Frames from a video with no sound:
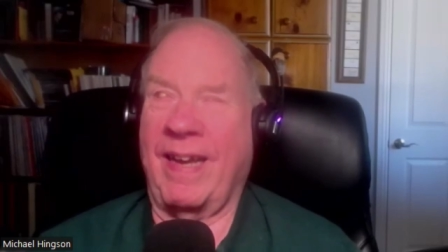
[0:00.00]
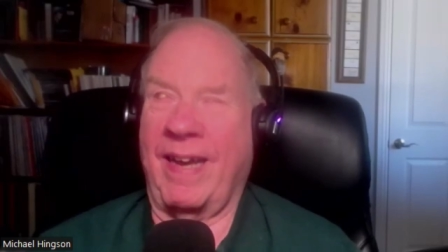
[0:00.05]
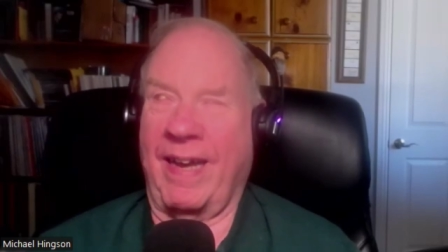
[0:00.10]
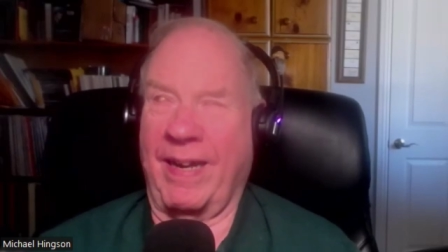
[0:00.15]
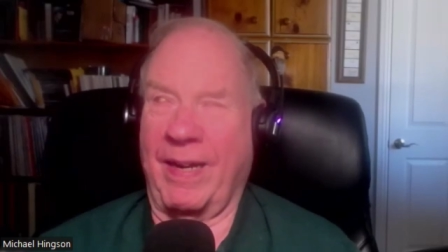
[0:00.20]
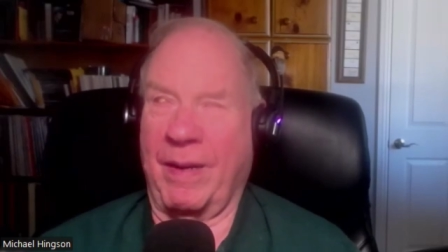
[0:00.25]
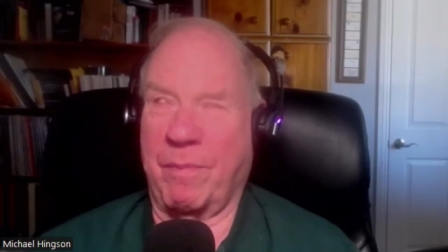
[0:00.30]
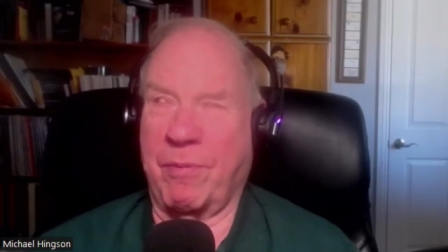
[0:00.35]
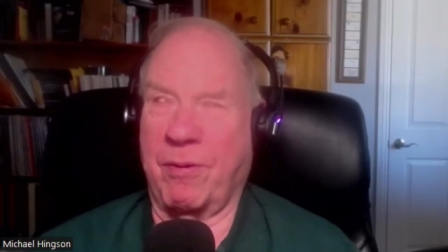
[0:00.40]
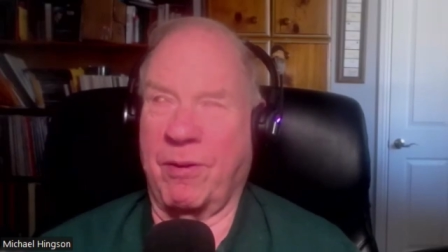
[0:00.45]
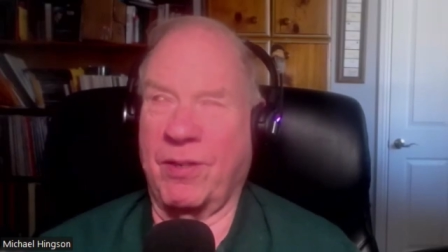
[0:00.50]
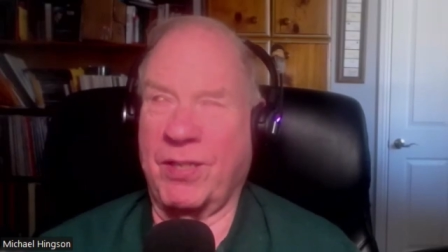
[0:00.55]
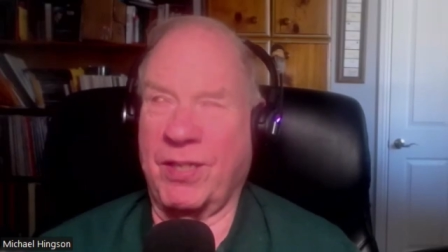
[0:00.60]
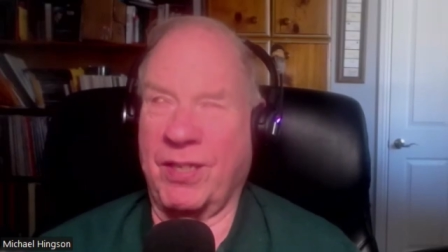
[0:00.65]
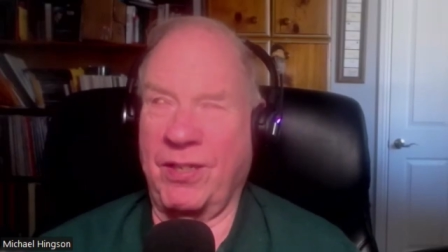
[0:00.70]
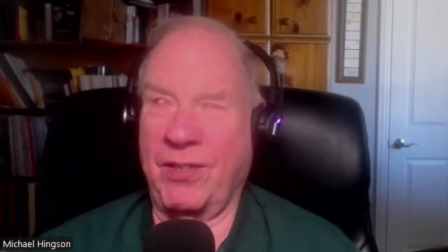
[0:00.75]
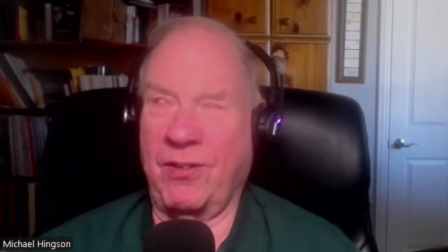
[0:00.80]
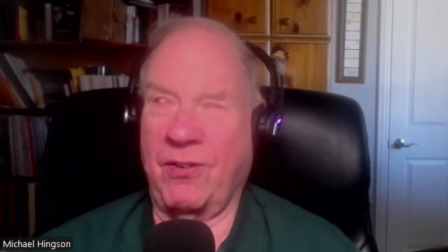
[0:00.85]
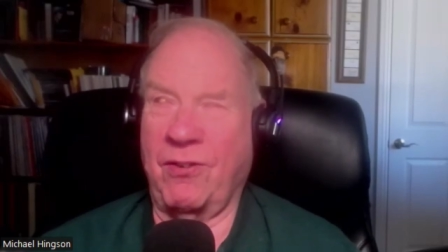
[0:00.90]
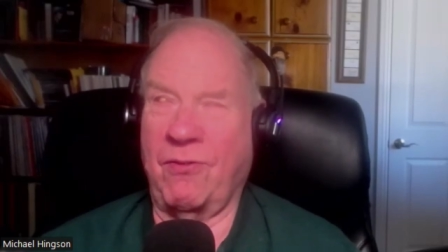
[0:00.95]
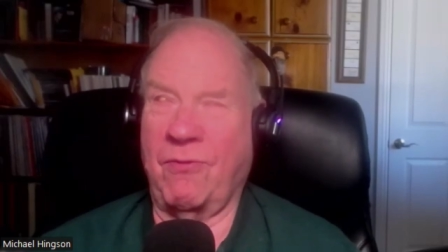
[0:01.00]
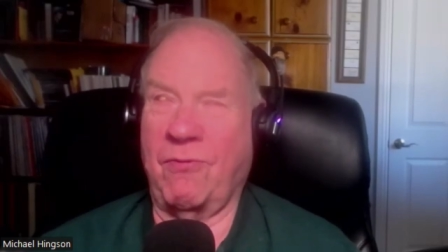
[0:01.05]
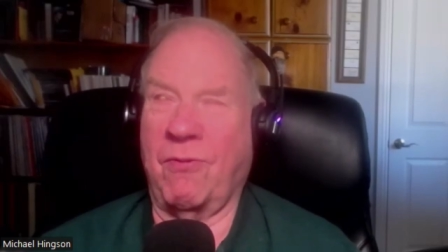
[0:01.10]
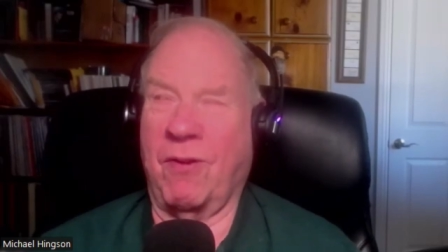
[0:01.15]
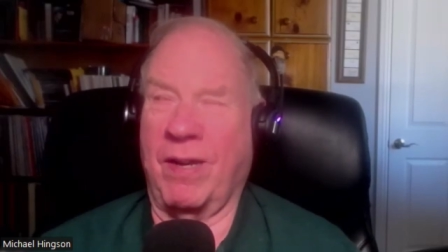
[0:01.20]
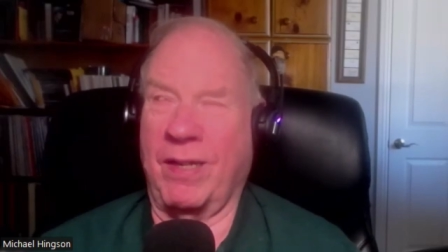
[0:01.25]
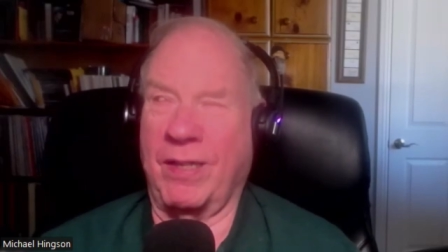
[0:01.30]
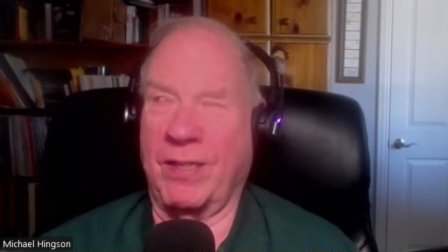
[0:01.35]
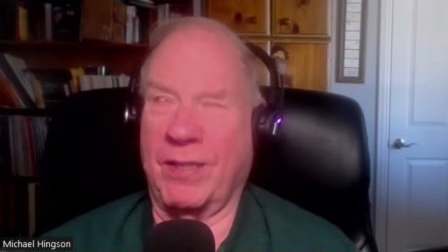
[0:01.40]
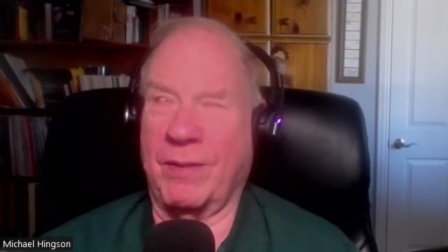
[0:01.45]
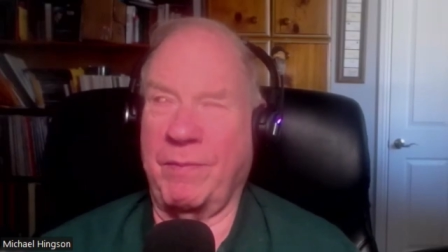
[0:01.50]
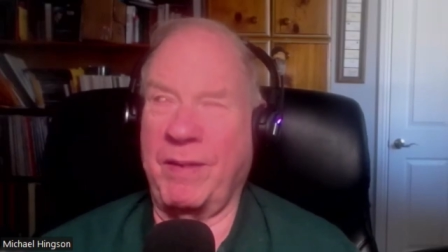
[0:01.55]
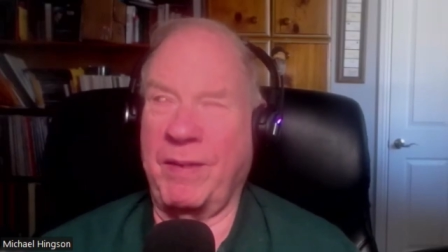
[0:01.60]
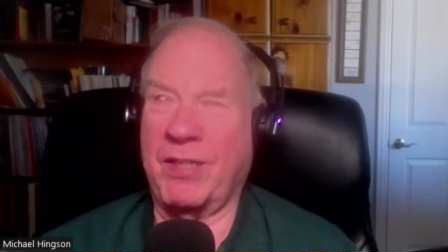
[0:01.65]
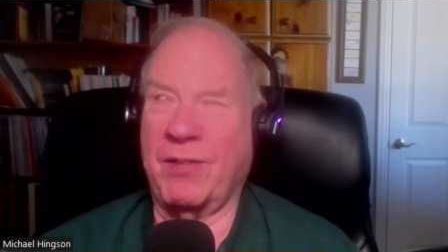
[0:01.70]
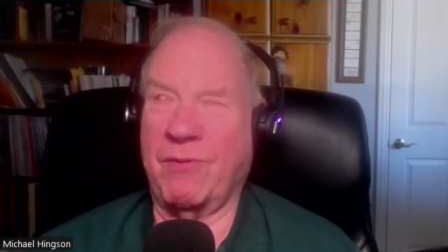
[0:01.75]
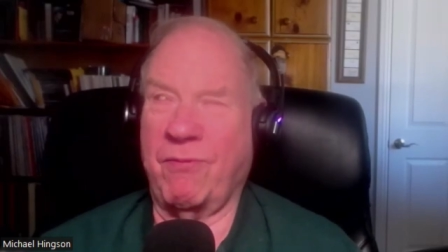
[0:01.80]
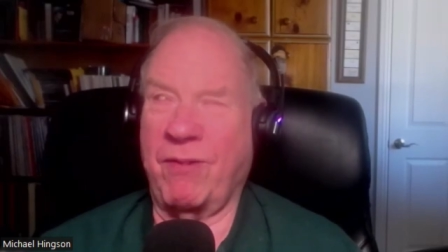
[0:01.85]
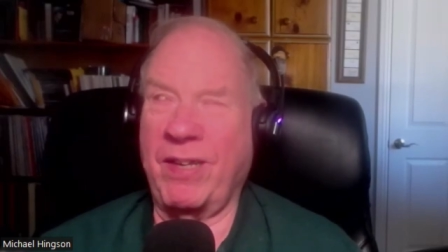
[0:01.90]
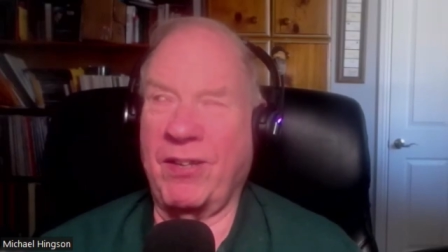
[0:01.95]
and a person who was
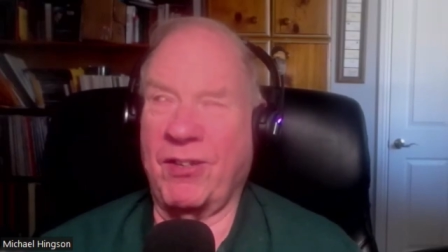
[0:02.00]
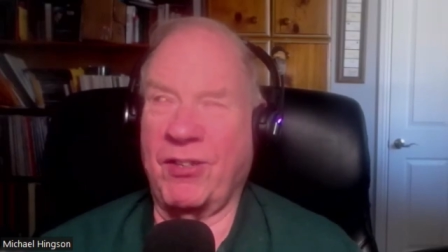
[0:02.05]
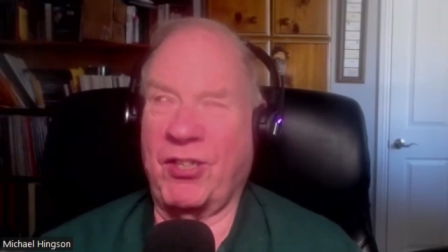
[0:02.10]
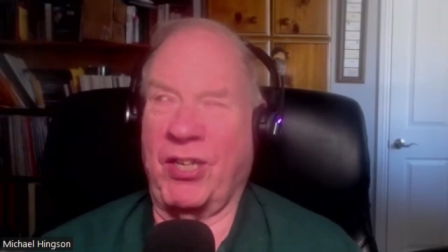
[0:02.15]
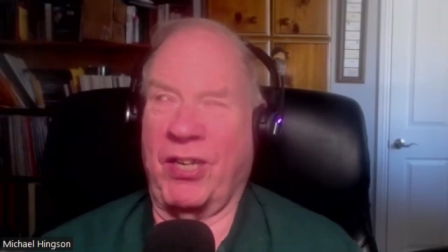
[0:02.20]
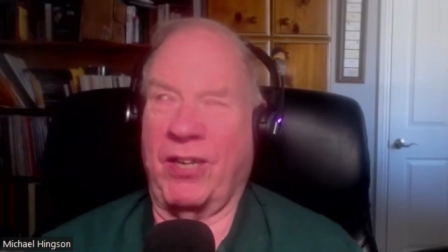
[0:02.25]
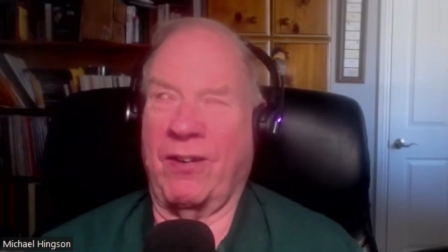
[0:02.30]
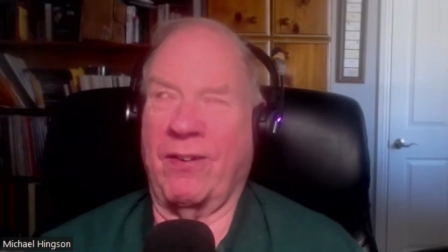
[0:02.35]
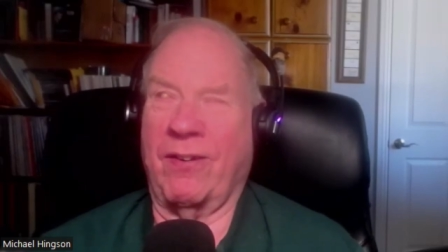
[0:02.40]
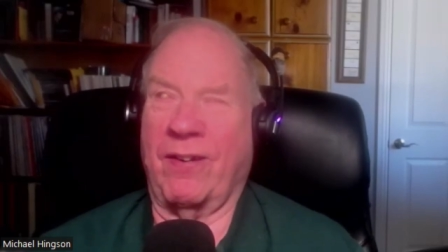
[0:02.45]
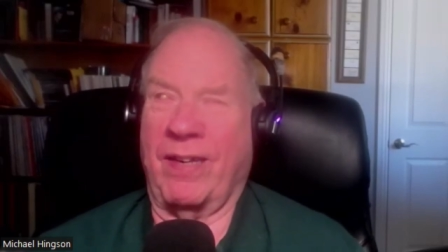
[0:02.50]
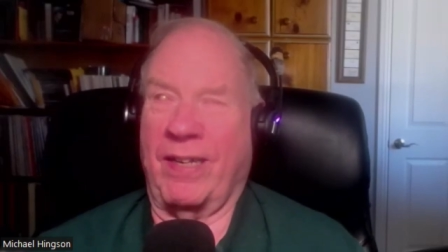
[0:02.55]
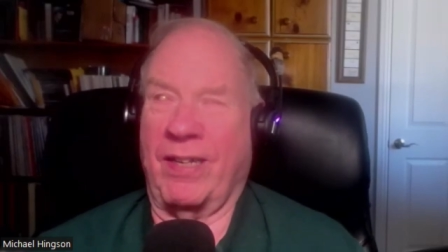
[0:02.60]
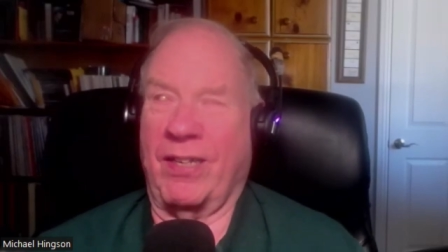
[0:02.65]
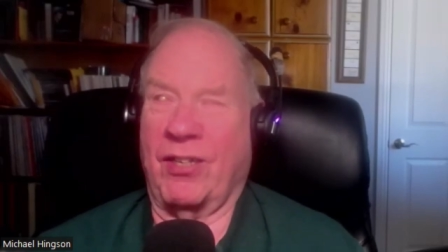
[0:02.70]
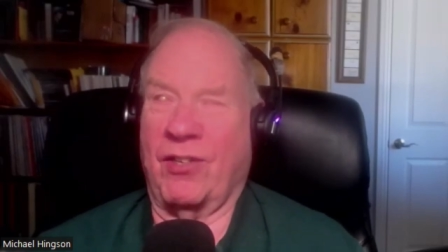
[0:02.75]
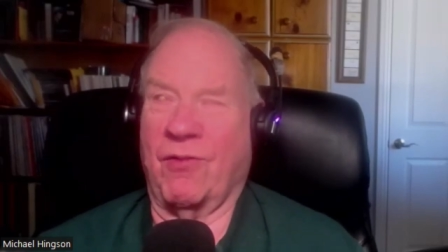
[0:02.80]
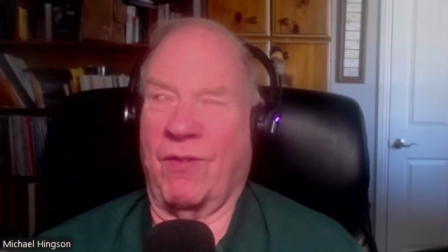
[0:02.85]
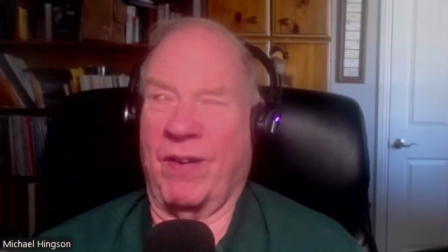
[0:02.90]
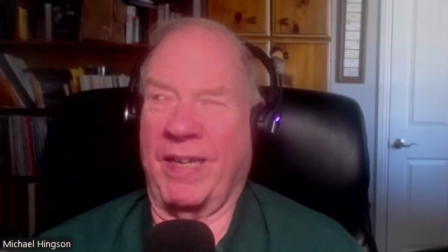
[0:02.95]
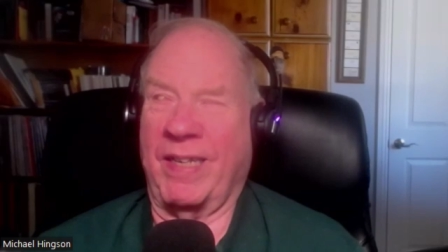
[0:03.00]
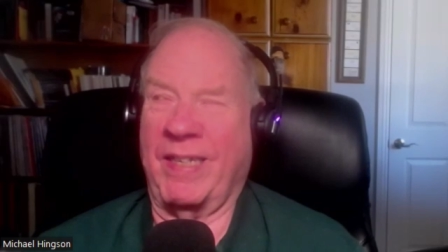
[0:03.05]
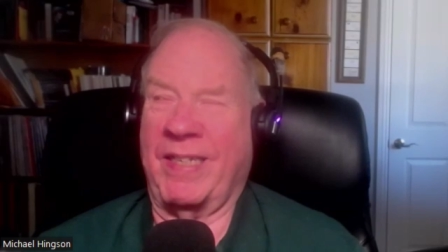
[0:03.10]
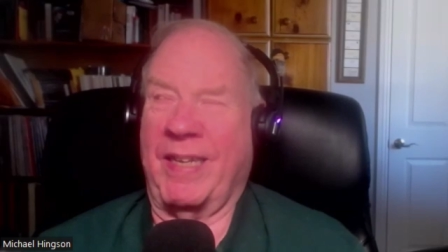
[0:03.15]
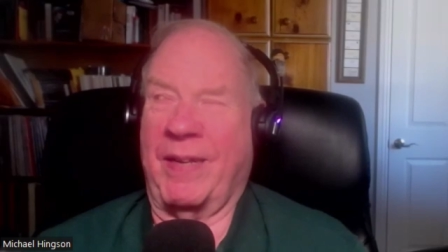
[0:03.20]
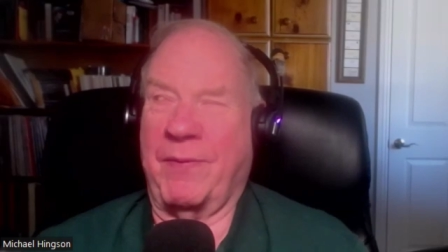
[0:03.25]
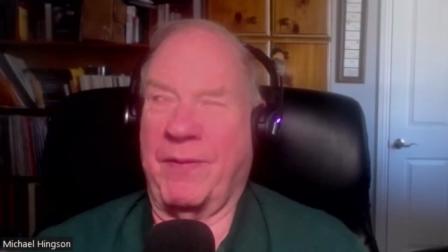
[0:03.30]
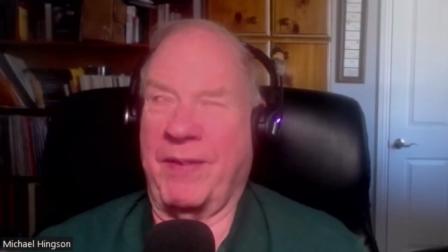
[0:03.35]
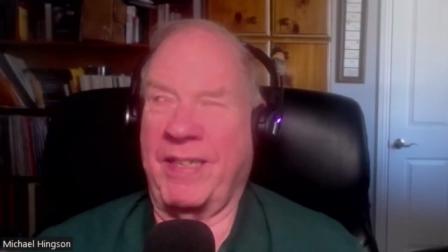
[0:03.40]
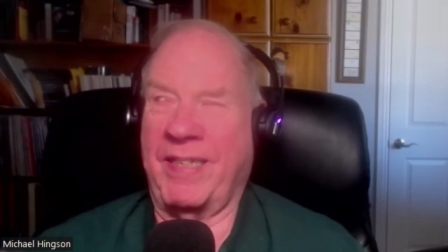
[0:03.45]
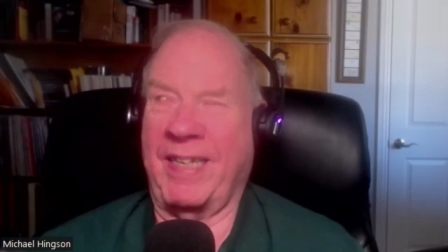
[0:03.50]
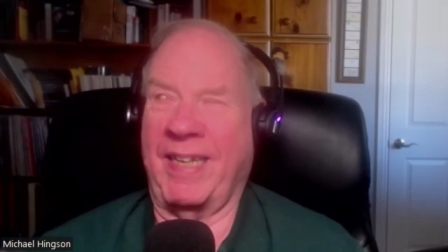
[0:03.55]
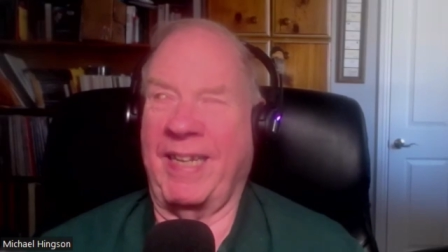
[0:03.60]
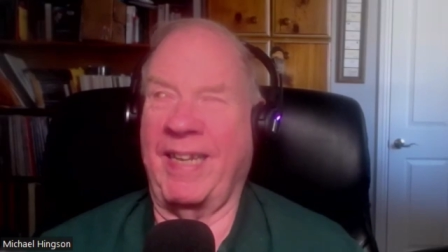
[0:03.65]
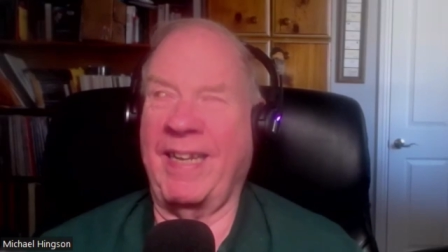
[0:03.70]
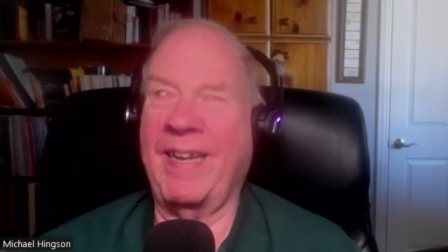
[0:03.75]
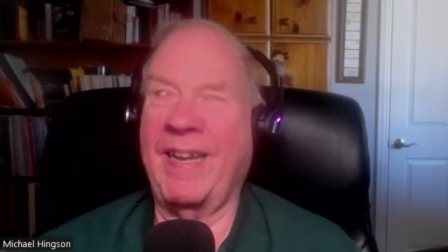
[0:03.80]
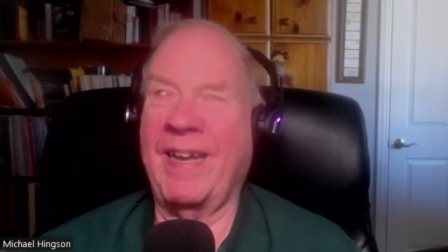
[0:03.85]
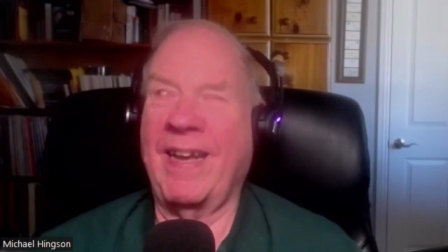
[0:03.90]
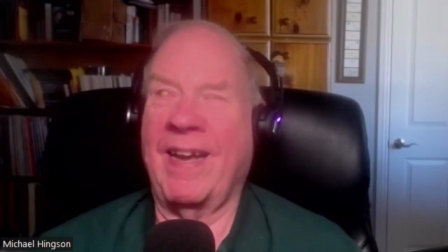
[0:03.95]
Miss Wheelchair in
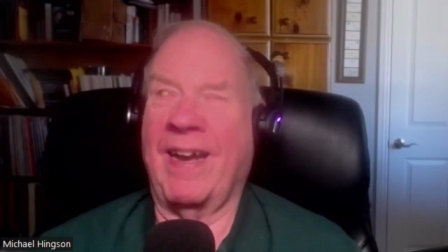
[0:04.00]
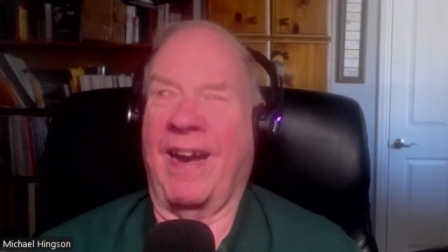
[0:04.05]
2017.